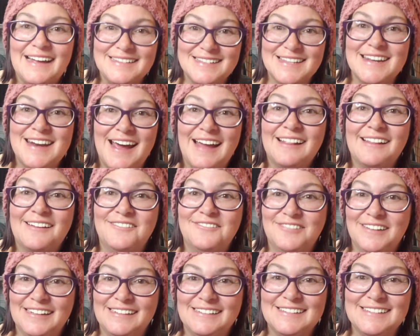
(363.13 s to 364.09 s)
as an
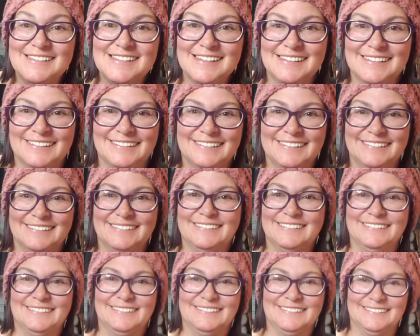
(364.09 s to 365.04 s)
elephant.
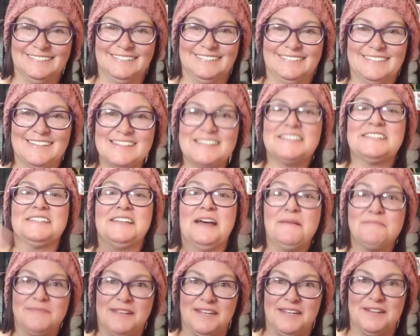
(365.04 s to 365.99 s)

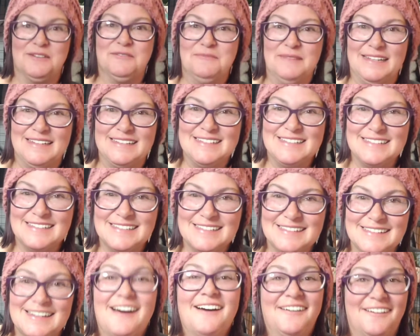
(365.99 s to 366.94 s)
Some humans,
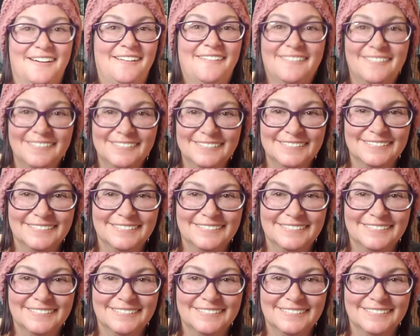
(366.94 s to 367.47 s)
not all.